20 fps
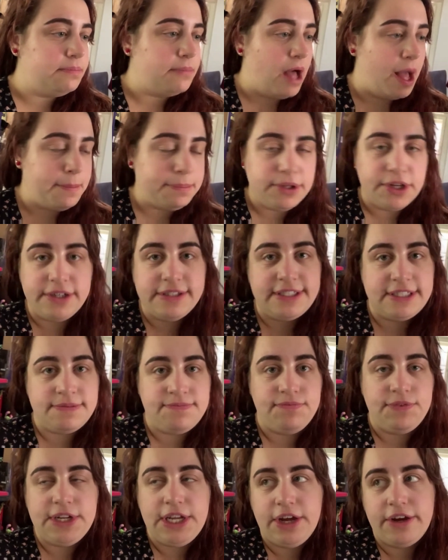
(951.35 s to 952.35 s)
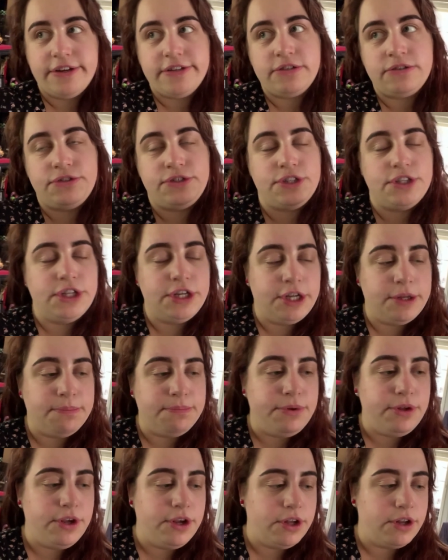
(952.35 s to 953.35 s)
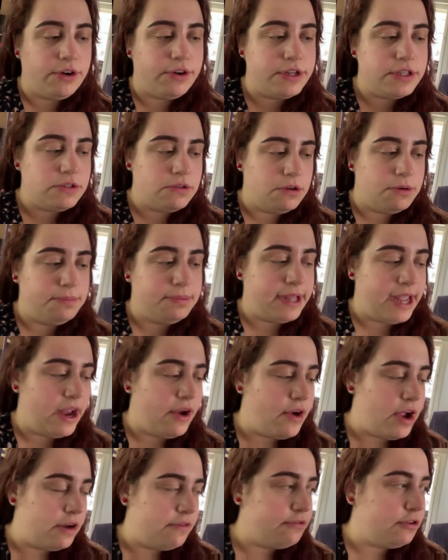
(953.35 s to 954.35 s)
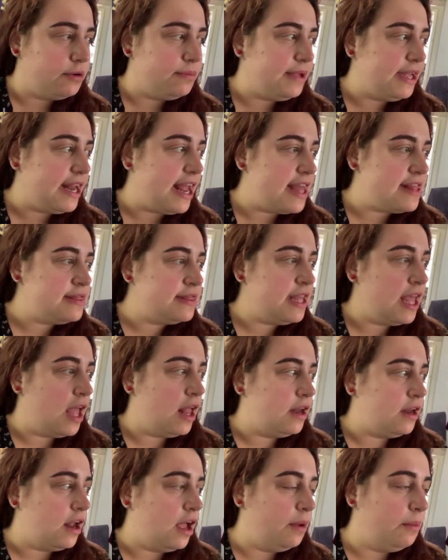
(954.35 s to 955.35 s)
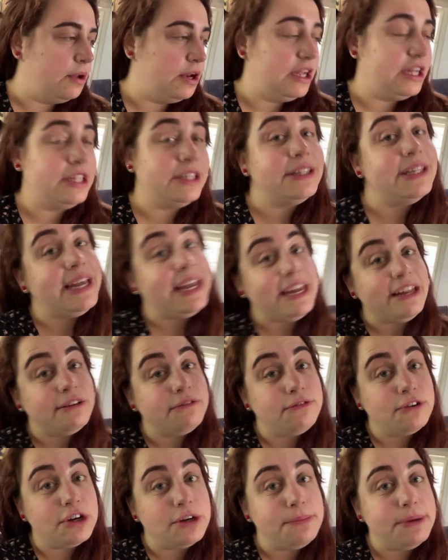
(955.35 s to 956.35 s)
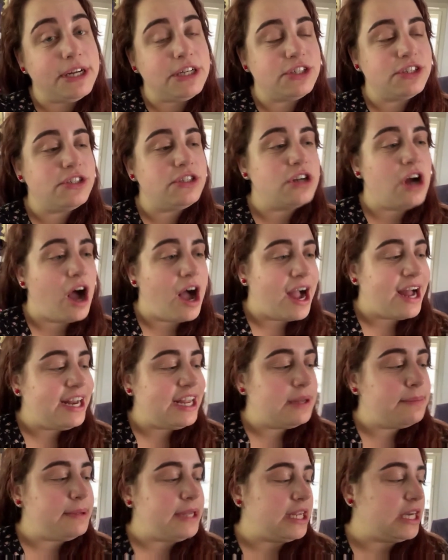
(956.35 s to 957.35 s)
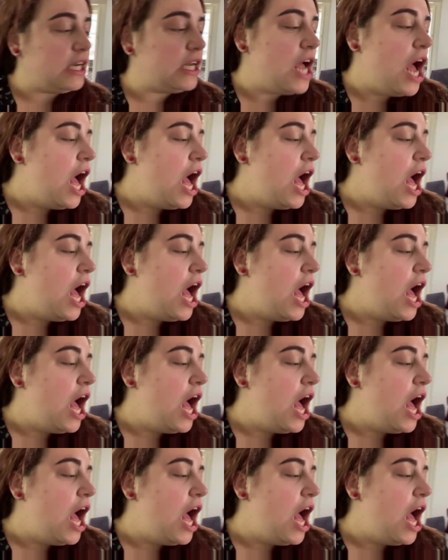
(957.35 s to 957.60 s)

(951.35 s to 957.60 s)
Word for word: upload some videos onto the computer and sort of play around for a bit. And then I'm going to clean for a bit, just tidy a bit.